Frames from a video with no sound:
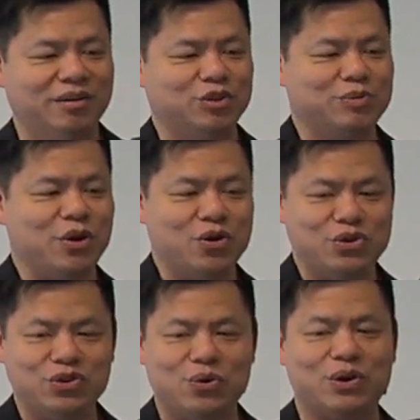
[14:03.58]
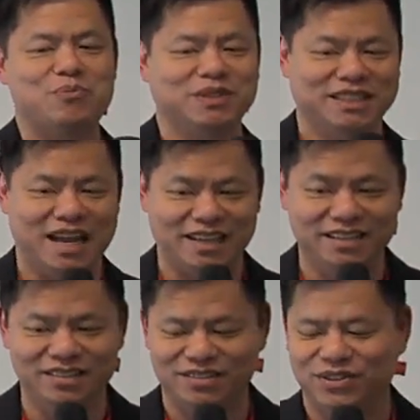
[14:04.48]
I'm assuming all you know what OpenStack
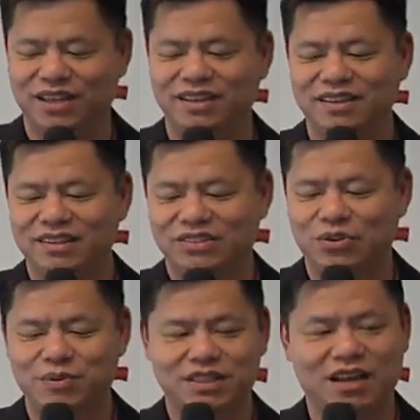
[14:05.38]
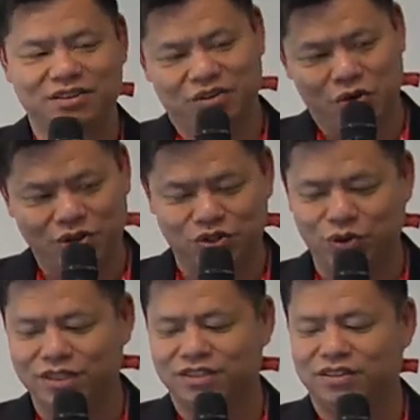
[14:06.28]
is, right? So OpenStack
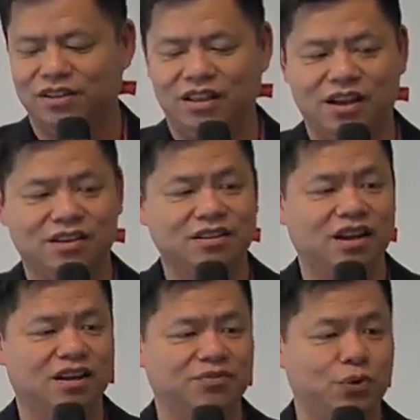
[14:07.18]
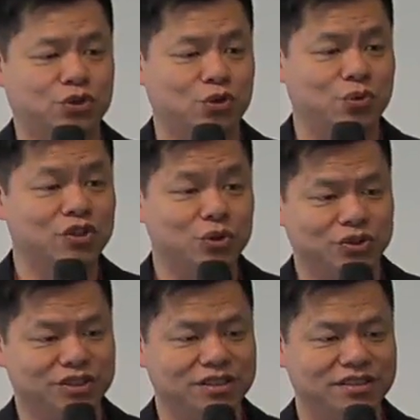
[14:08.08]
orchestrates a lot of uh, virtual
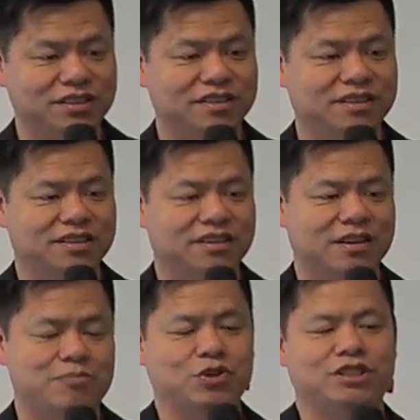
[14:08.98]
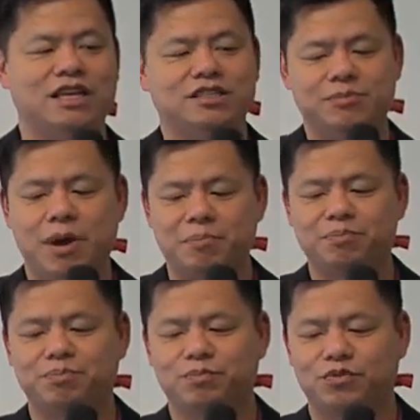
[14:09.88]
resources and presents them up,
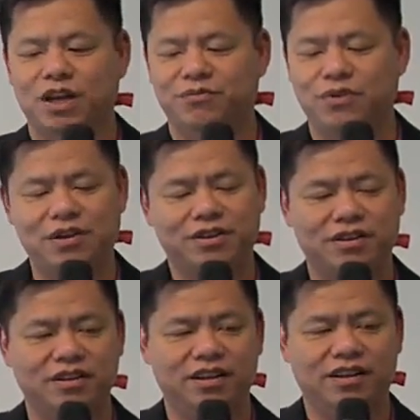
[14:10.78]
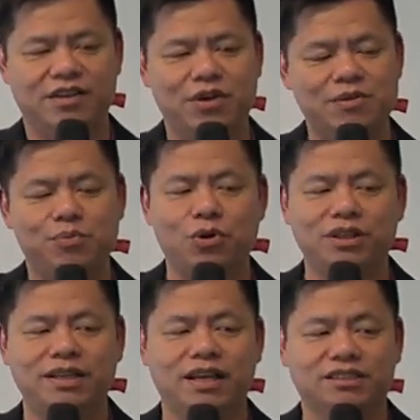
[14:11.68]
right? Very again, very
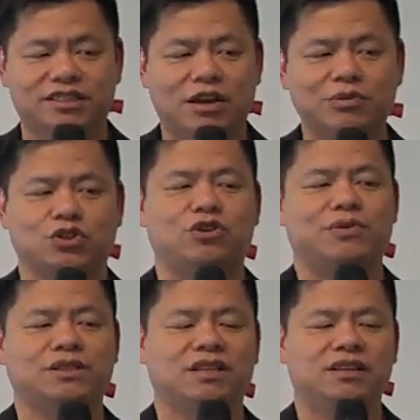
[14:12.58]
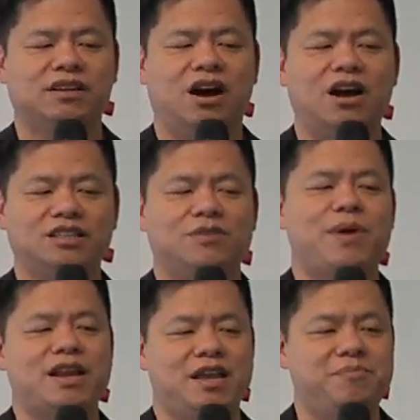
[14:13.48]
importantly, as self-service
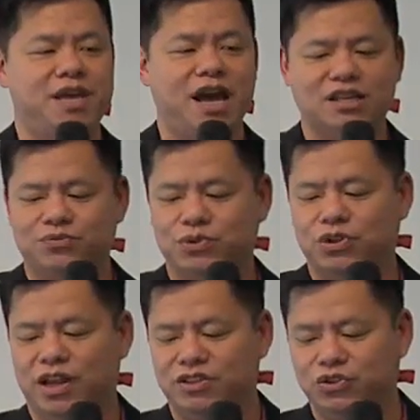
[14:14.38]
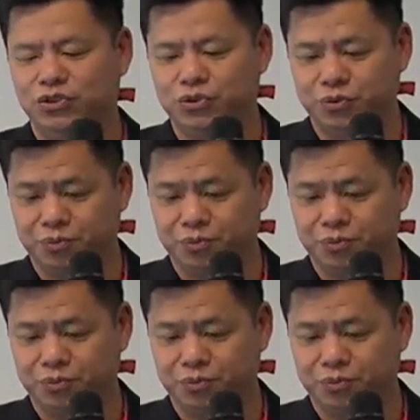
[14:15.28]
on-demand APIs for end users.